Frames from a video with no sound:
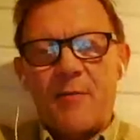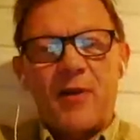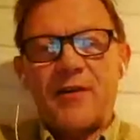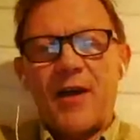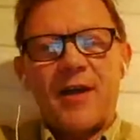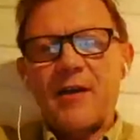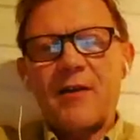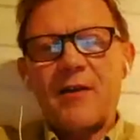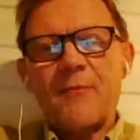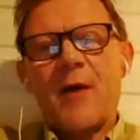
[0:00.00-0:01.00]
I've been
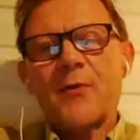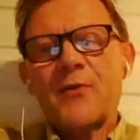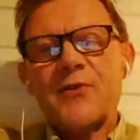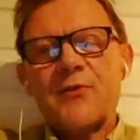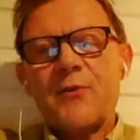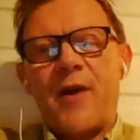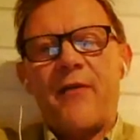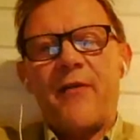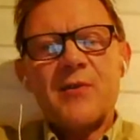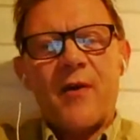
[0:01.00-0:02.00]
taking them out to
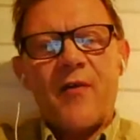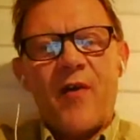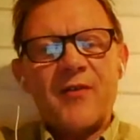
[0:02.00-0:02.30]
areas where